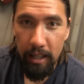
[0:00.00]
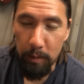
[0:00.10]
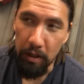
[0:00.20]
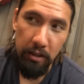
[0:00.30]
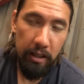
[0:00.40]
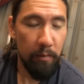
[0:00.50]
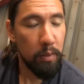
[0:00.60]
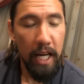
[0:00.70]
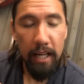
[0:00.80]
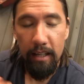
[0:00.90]
As much as I'm
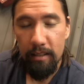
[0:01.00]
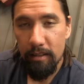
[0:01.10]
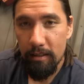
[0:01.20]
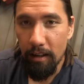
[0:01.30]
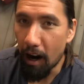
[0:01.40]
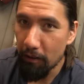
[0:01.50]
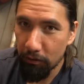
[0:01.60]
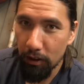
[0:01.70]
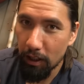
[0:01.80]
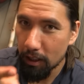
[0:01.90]
playing it, I
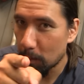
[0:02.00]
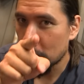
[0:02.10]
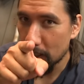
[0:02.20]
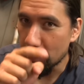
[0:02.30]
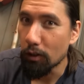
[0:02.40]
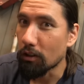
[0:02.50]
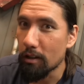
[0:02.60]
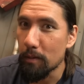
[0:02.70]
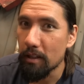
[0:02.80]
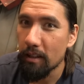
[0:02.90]
feel like I'm playing your
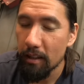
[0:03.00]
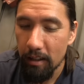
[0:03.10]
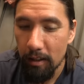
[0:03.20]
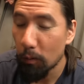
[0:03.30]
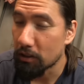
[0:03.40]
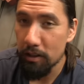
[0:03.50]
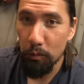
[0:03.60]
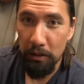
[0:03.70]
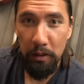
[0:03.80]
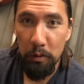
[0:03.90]
army, which is
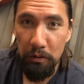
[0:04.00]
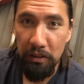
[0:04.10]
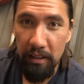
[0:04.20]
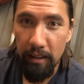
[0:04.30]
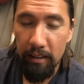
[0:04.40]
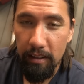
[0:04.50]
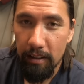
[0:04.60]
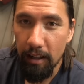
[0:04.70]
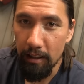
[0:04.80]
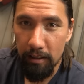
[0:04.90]
a really cool feeling.
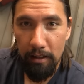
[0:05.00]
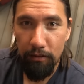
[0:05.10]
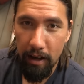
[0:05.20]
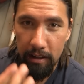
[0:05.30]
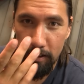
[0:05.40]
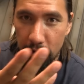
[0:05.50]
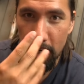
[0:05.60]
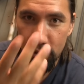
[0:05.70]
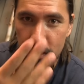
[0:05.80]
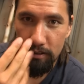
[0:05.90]
I love that
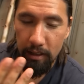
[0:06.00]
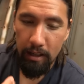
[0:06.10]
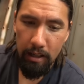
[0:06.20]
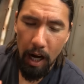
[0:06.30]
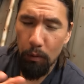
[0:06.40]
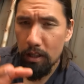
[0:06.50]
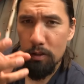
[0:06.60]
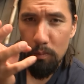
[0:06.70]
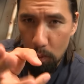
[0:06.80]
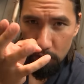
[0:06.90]
interaction. I want to
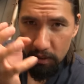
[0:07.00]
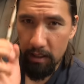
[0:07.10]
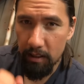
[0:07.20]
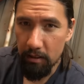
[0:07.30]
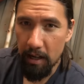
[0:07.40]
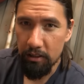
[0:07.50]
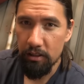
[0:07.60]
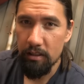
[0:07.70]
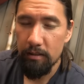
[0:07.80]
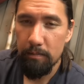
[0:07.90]
do more of that
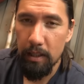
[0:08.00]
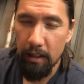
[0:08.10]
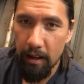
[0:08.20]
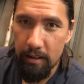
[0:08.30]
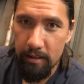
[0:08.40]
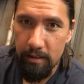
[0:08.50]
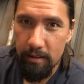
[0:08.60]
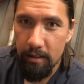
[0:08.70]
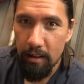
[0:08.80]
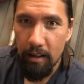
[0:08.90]
interaction
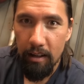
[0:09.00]
because